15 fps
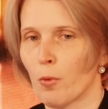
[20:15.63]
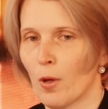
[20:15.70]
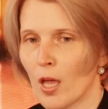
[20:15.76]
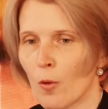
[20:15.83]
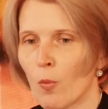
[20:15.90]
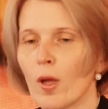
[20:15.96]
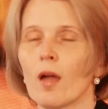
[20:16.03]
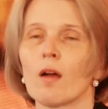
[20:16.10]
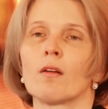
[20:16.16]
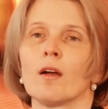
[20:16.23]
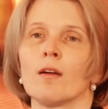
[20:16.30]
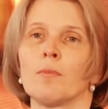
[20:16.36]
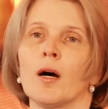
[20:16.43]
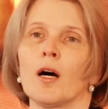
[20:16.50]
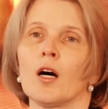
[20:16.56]
aware
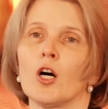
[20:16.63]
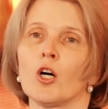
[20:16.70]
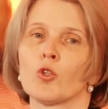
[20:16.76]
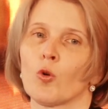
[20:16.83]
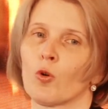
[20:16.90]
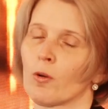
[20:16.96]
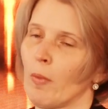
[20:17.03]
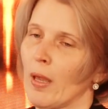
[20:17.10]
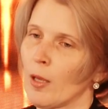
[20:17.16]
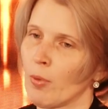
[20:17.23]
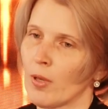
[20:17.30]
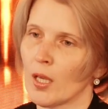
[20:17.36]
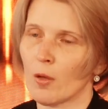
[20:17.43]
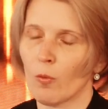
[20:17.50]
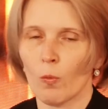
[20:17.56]
about, or
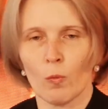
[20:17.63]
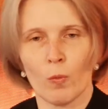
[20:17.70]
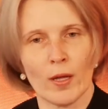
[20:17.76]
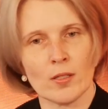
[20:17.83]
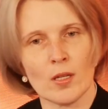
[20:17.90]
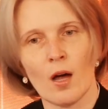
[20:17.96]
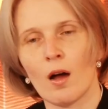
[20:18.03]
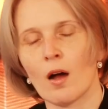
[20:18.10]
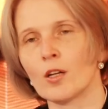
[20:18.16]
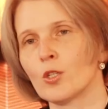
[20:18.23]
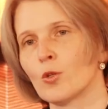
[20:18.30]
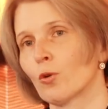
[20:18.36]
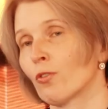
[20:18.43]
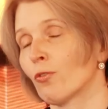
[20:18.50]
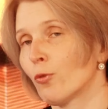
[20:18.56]
maybe what are
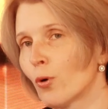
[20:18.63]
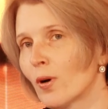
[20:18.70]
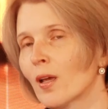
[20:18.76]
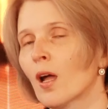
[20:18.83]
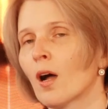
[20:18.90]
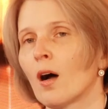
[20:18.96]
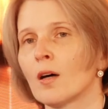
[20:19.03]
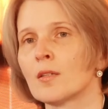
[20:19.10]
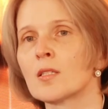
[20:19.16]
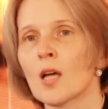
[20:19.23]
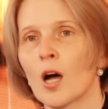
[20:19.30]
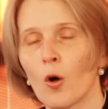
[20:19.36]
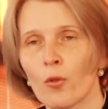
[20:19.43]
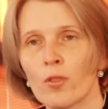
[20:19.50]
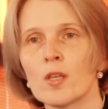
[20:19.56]
your forecasts,
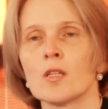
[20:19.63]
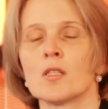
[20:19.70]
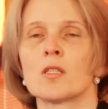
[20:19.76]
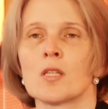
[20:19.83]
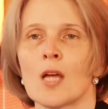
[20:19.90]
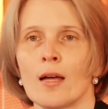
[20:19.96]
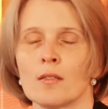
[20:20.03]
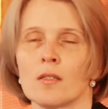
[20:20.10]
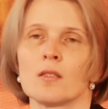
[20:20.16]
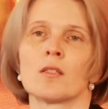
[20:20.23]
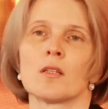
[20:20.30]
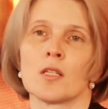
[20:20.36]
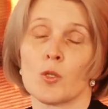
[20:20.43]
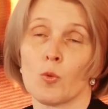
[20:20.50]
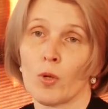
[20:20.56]
how these
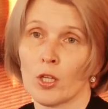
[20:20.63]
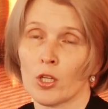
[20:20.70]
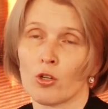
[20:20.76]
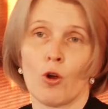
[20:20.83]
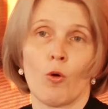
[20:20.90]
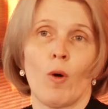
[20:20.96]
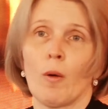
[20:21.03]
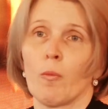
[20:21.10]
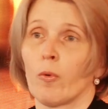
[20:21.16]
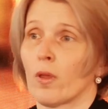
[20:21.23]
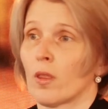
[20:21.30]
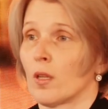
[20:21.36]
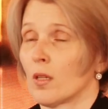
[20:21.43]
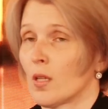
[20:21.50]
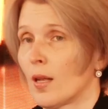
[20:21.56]
tendencies will grow up
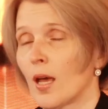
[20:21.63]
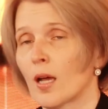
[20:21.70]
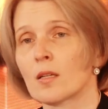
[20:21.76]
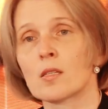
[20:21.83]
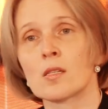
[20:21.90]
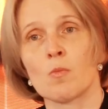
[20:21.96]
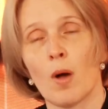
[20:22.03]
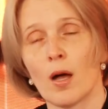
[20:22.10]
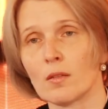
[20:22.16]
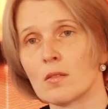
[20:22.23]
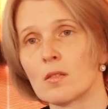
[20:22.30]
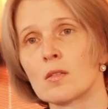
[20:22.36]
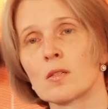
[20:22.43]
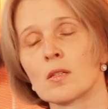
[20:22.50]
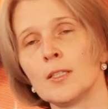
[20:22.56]
within the next
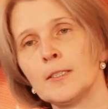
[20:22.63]
months?